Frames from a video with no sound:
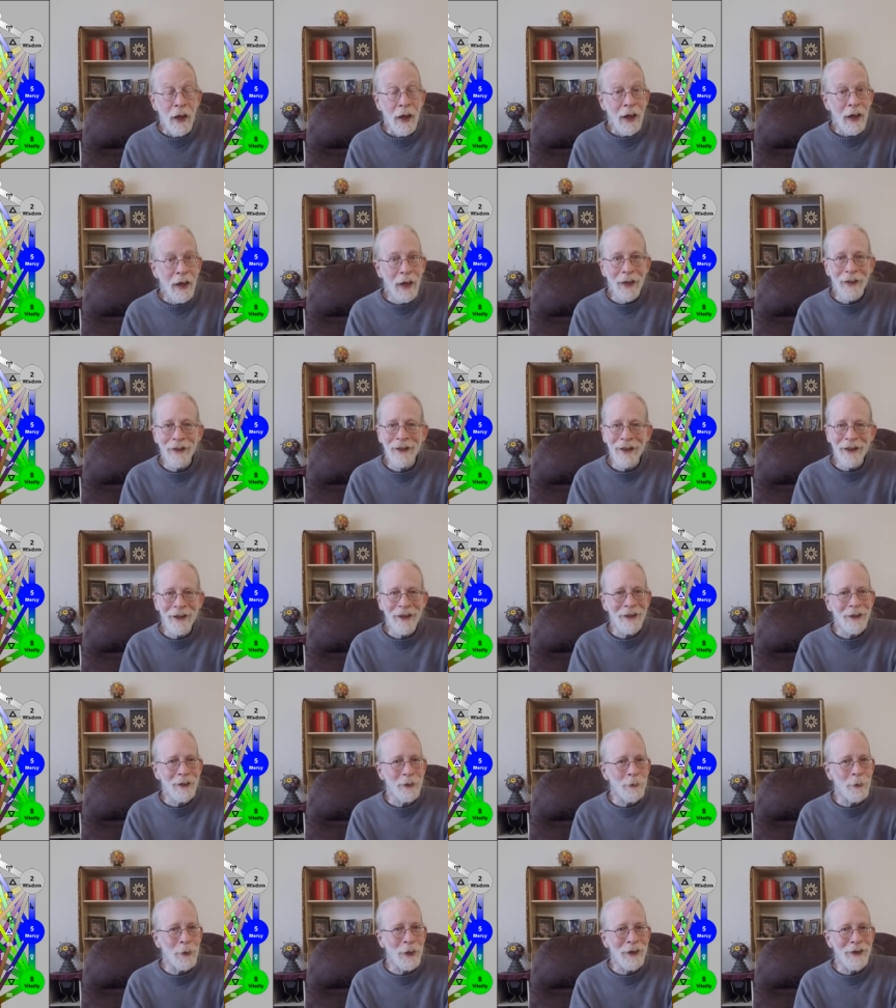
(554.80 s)
And
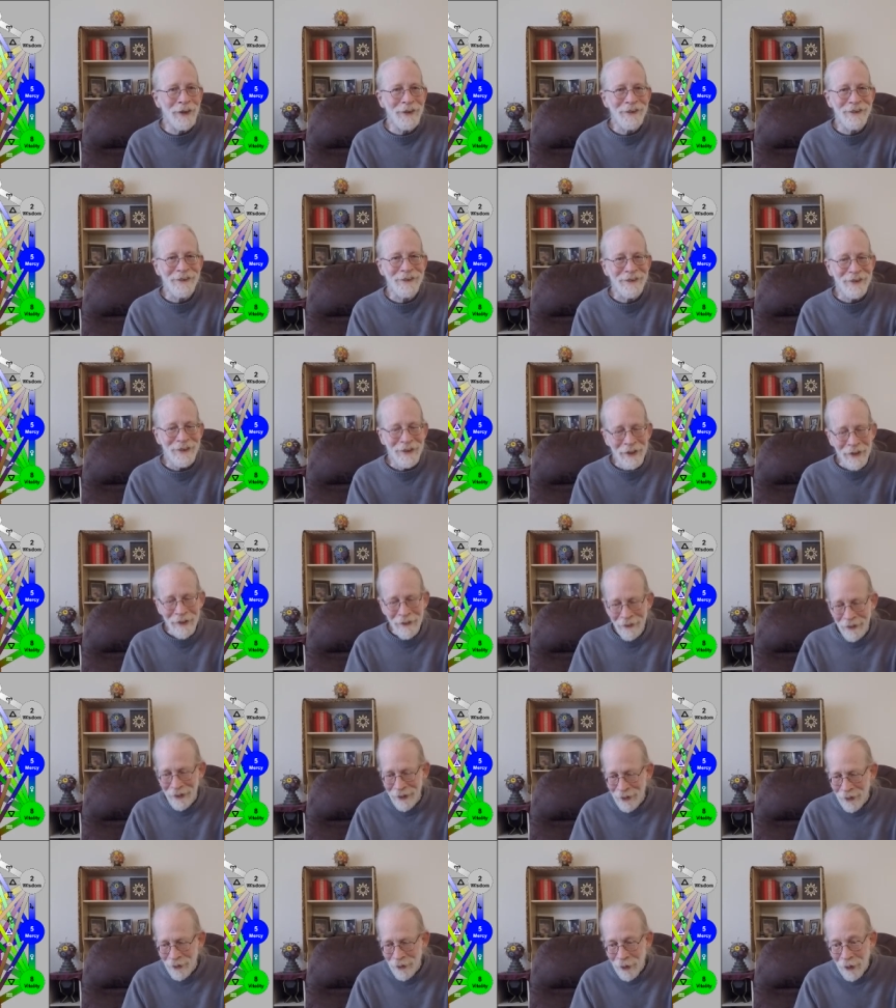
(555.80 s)
likewise,
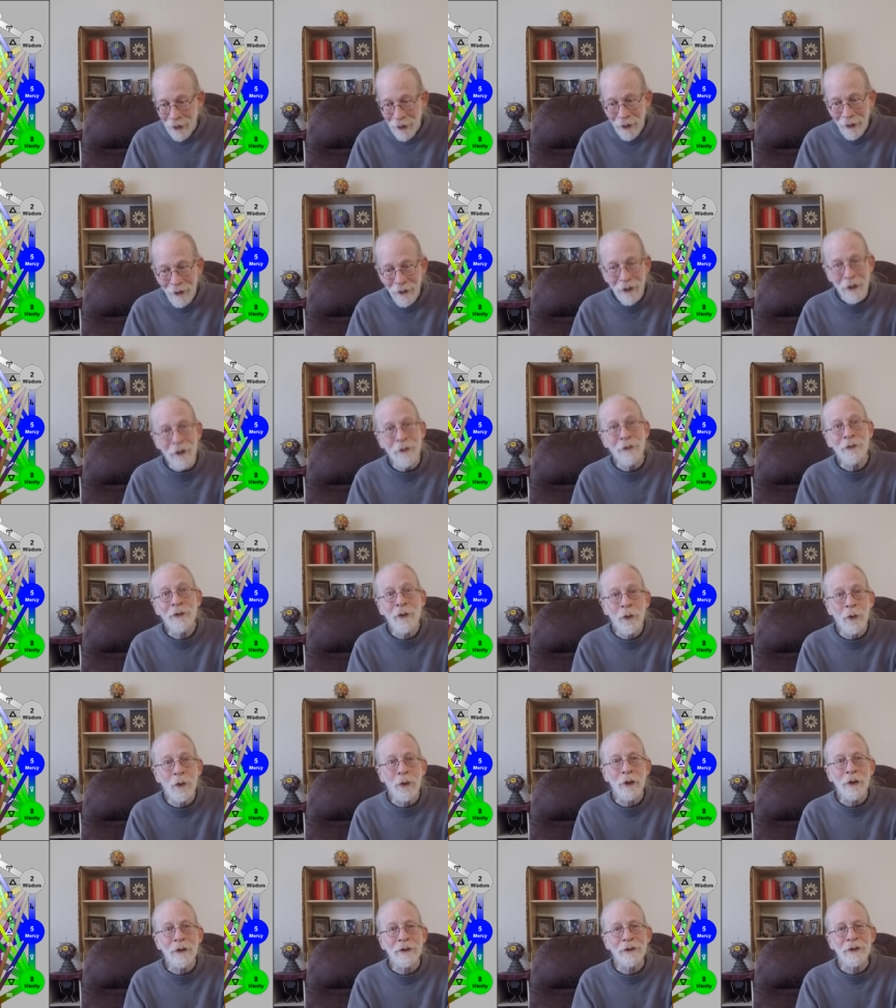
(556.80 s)
there are, of
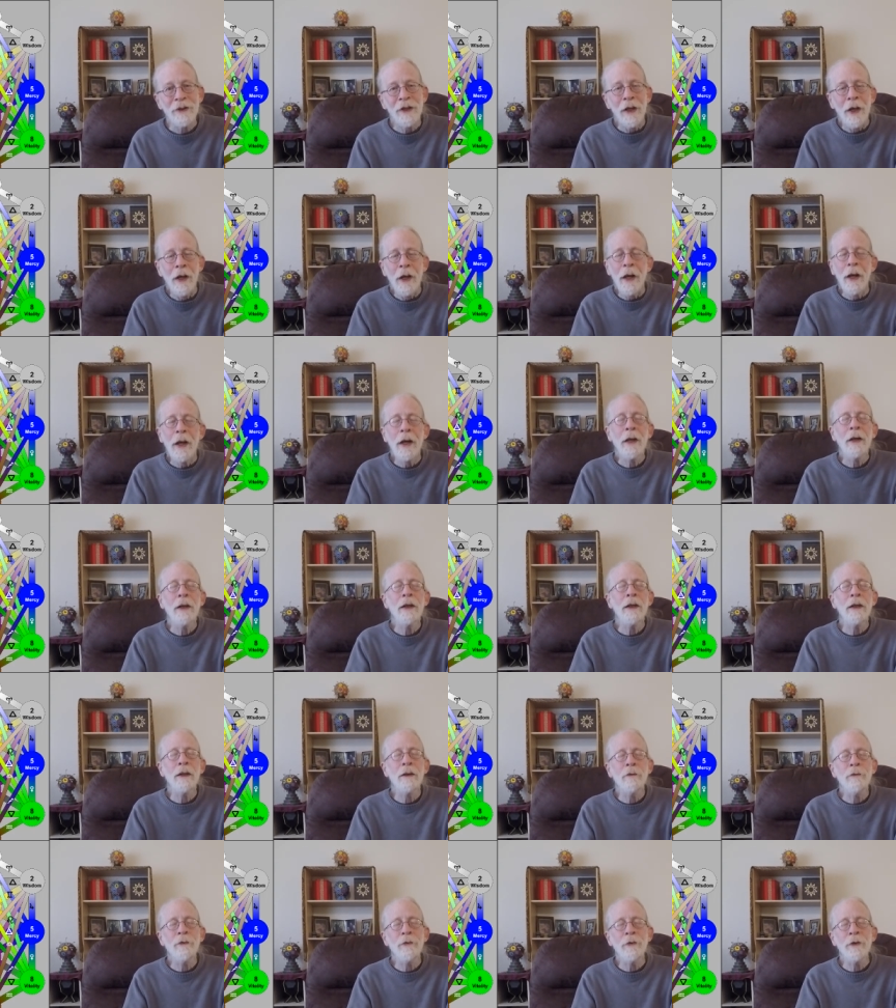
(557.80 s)
course, an
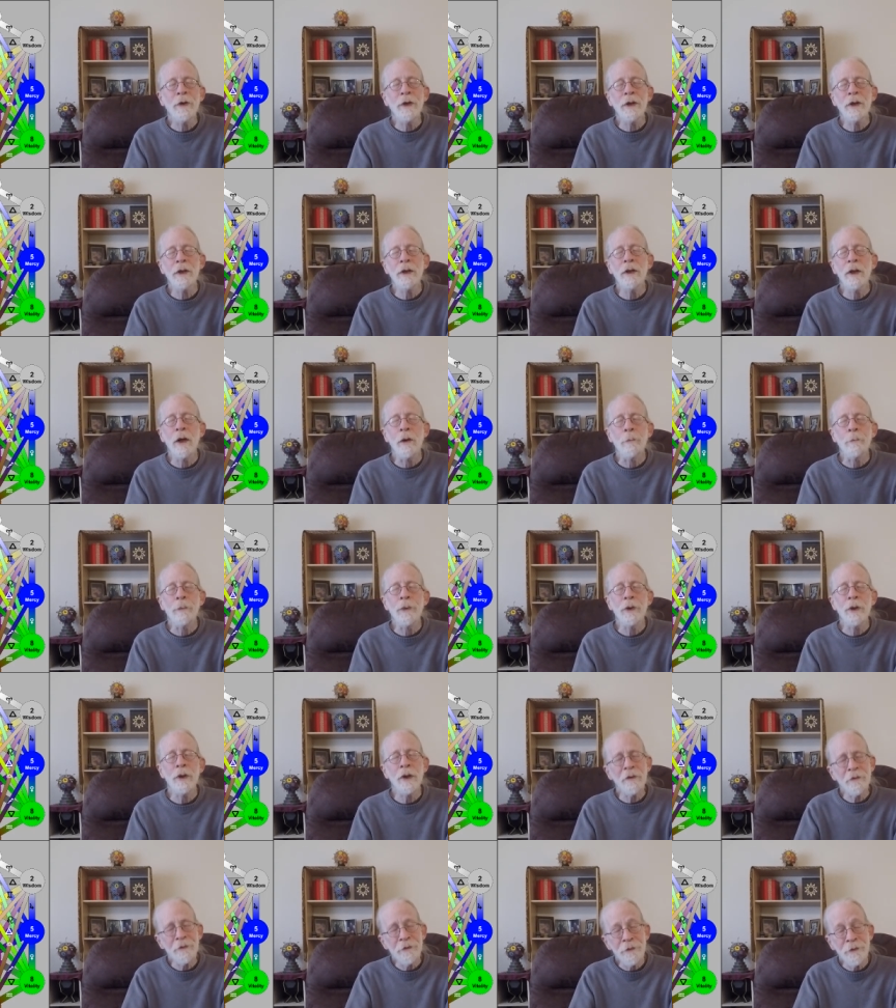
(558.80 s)
infinite number
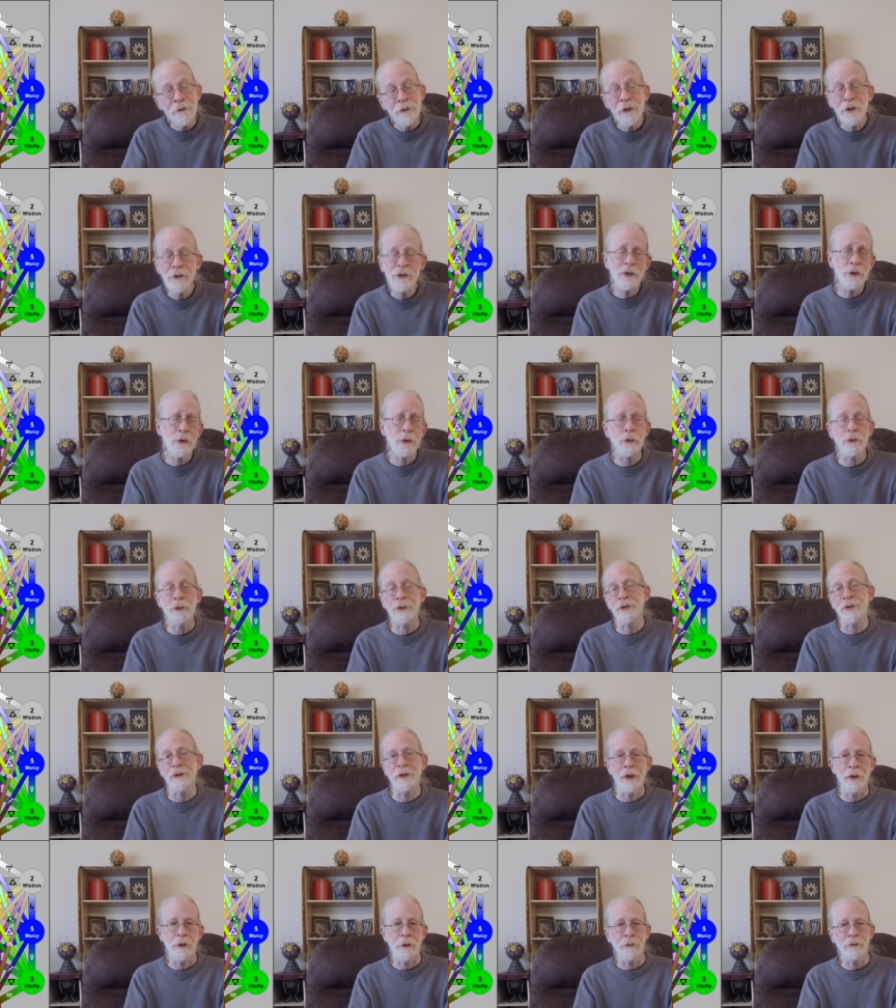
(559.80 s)
of physical
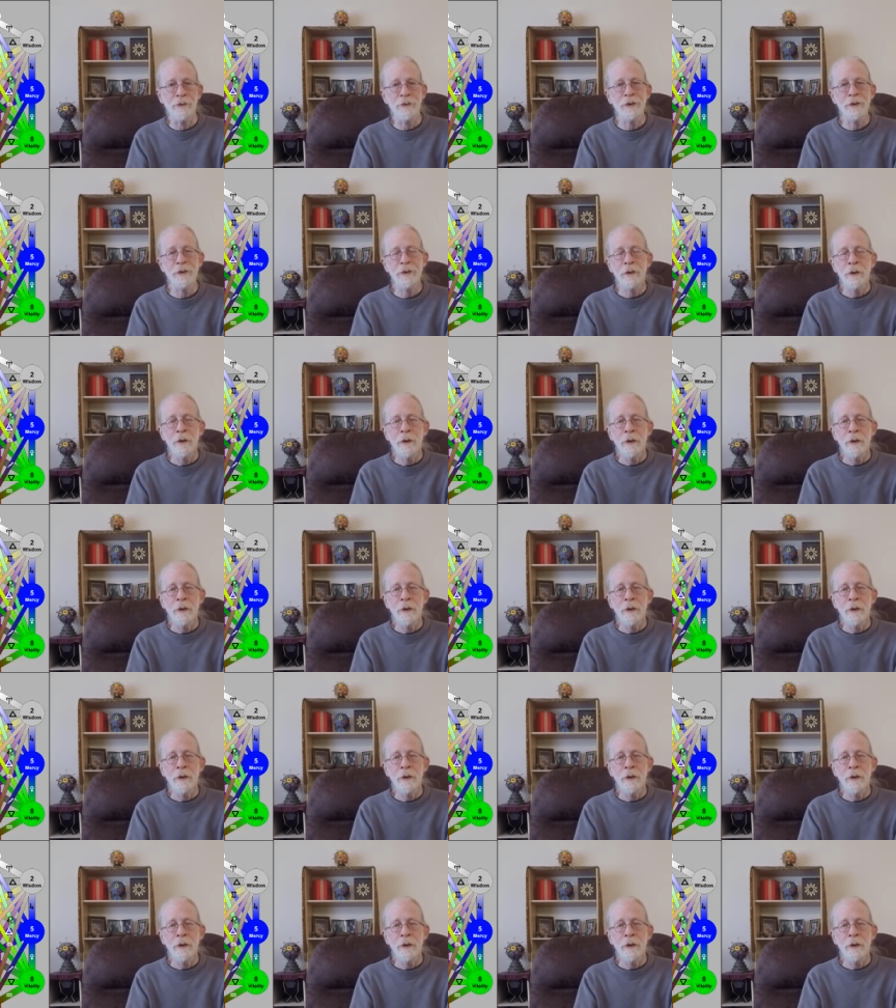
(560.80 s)
selves.